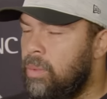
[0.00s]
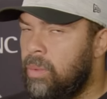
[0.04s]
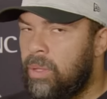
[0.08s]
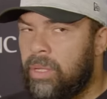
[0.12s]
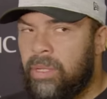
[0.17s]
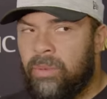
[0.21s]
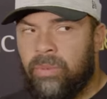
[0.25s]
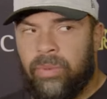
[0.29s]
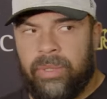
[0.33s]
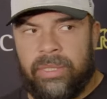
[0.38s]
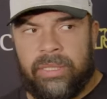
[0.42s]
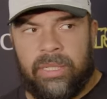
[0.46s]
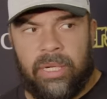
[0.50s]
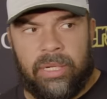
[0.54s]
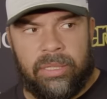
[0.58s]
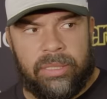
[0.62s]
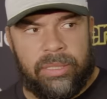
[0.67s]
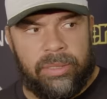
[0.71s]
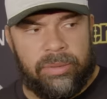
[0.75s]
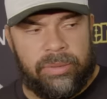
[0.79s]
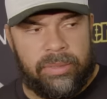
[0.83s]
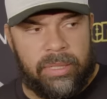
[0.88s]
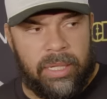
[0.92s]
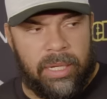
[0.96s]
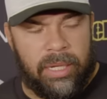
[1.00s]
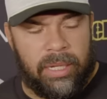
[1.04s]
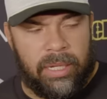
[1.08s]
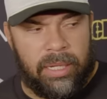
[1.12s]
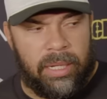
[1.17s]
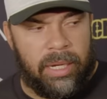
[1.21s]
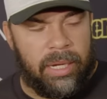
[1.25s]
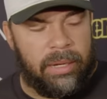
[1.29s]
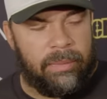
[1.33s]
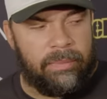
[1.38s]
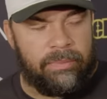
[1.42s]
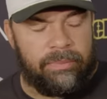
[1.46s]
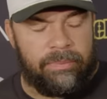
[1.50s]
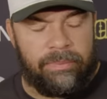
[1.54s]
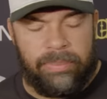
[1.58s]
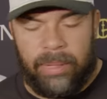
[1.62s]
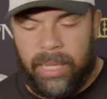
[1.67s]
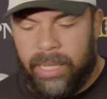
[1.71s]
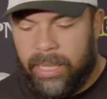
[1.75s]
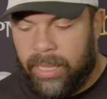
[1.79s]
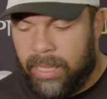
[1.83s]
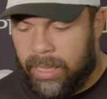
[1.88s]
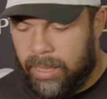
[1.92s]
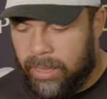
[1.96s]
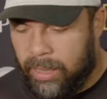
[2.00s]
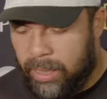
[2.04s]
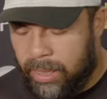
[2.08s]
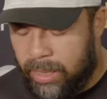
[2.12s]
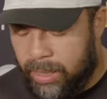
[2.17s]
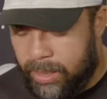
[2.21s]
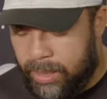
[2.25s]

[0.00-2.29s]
where did we start Tuesday? I'm blanking.